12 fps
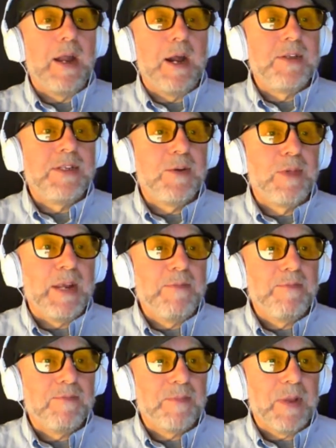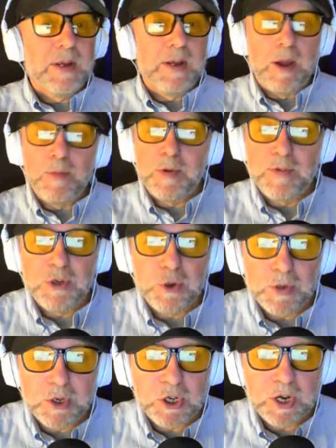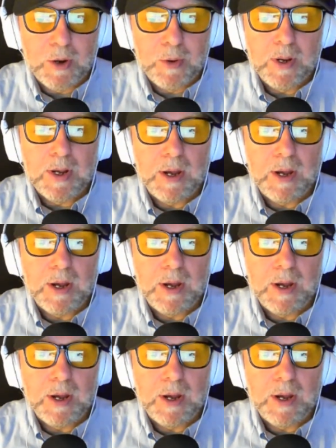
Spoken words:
Until then, I hope you enjoyed the show.